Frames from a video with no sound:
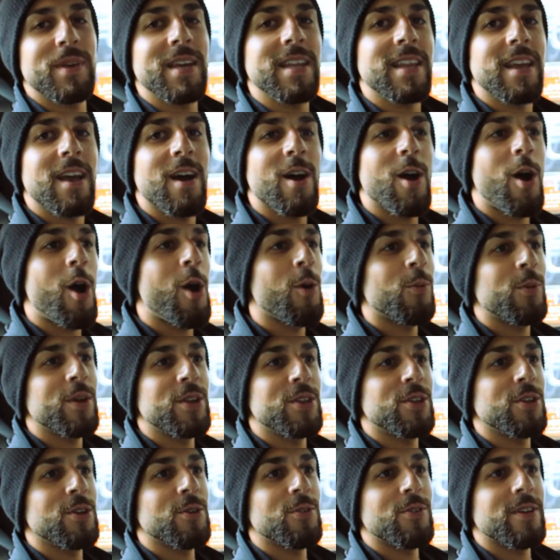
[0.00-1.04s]
media, all we
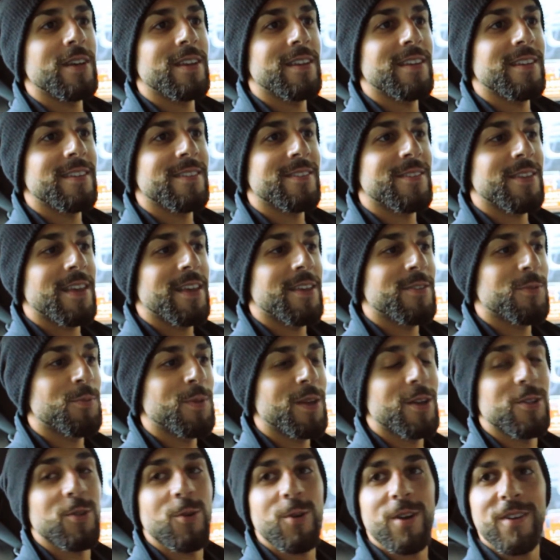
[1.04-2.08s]
do is is
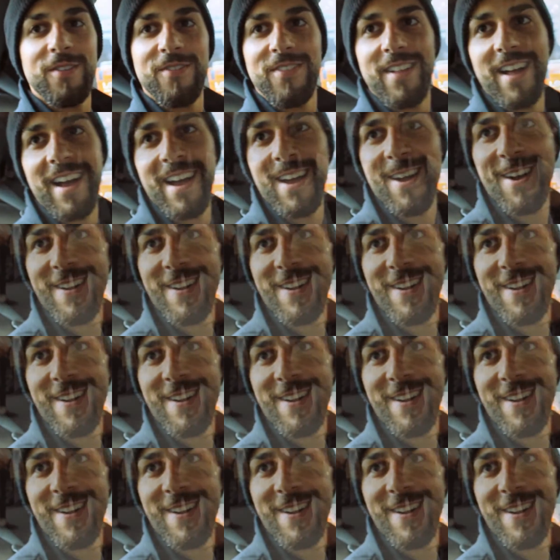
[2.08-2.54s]
Post, we glorify